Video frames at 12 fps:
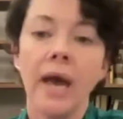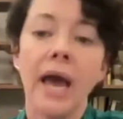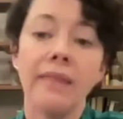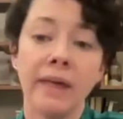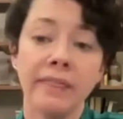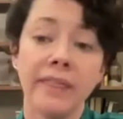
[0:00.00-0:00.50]

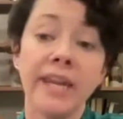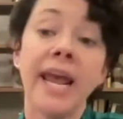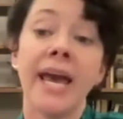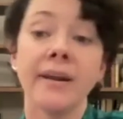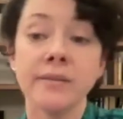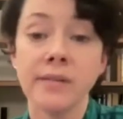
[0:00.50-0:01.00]
and then the
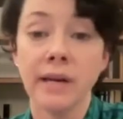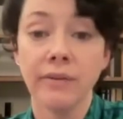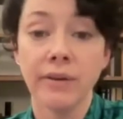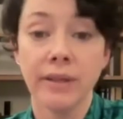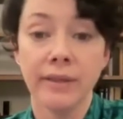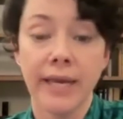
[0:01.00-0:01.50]
nanas and
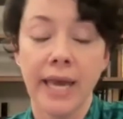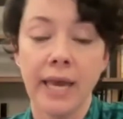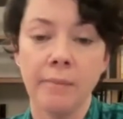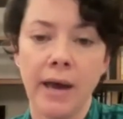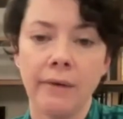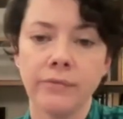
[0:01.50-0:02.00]
everything that
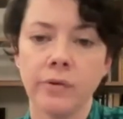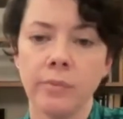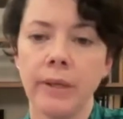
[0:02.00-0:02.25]
came after.